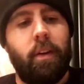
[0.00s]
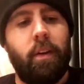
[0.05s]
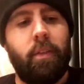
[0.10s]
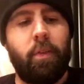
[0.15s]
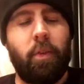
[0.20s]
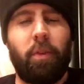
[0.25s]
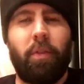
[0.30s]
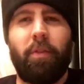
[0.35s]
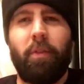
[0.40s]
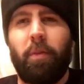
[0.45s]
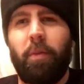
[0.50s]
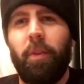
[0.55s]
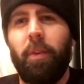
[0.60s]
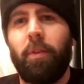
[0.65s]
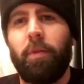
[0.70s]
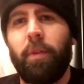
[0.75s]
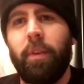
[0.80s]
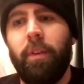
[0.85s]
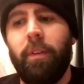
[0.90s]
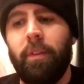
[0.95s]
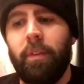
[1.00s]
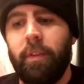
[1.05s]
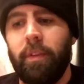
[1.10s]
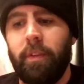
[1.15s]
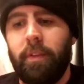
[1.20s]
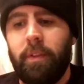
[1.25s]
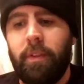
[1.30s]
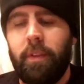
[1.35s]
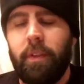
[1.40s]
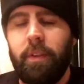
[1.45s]
Of course, the real reason
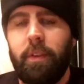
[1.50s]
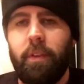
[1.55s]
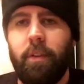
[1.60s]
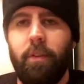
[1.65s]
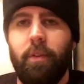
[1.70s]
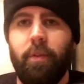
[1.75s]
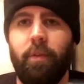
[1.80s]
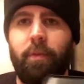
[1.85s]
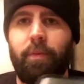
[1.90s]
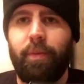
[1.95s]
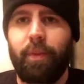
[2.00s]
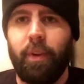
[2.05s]
to